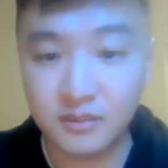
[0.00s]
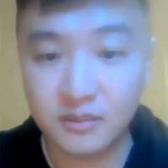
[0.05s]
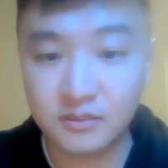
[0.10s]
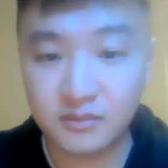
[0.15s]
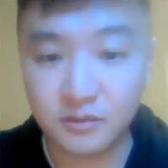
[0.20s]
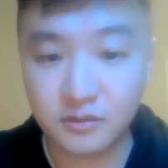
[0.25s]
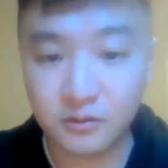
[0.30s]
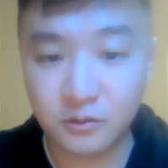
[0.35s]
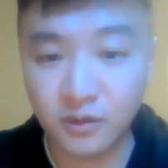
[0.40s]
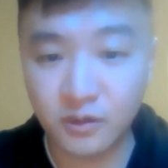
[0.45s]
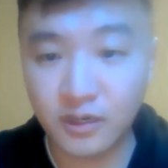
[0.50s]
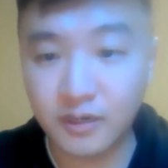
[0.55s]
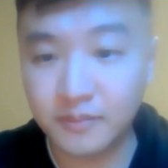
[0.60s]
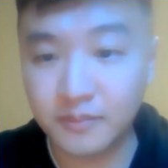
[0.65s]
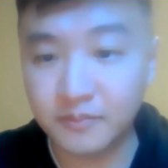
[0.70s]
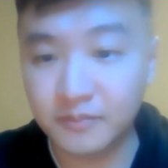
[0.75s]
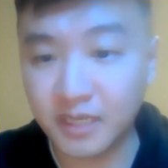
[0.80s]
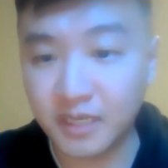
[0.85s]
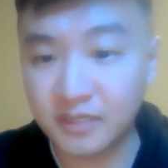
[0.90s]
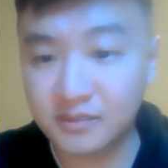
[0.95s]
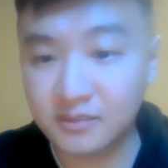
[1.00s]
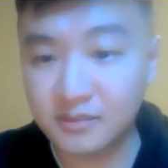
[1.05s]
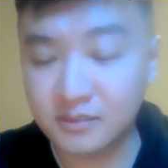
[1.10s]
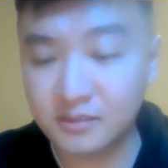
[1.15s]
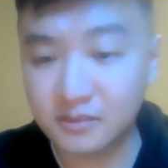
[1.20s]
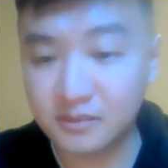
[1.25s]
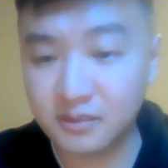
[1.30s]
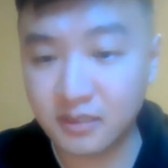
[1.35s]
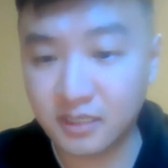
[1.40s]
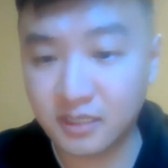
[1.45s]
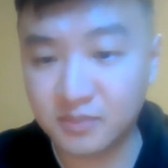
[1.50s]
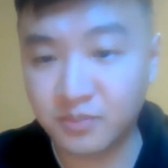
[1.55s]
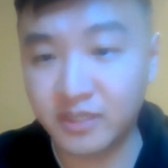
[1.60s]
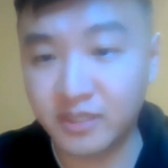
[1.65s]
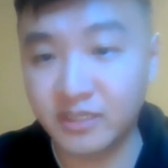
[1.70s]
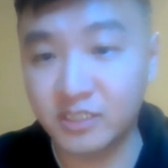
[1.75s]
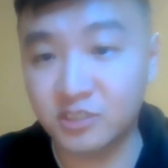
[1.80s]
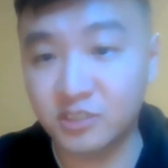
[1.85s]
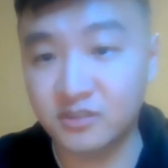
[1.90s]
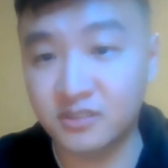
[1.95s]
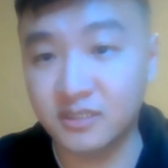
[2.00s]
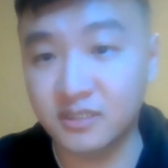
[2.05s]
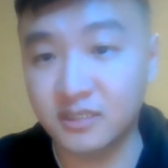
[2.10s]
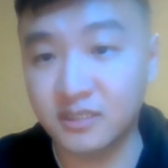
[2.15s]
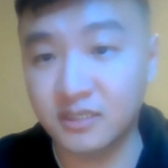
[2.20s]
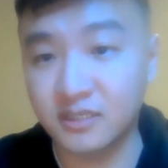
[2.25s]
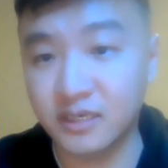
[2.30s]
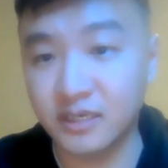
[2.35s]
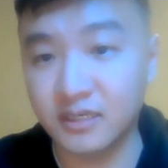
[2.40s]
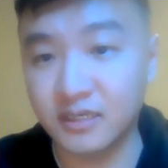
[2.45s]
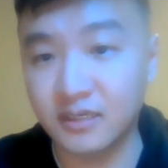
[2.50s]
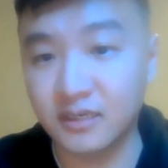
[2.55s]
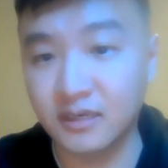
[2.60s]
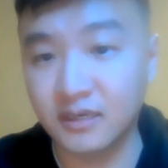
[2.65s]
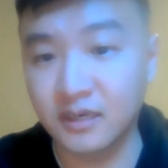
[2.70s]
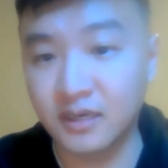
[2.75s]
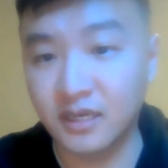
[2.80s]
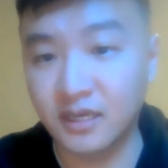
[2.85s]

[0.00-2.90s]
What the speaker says: So that's pretty interesting, and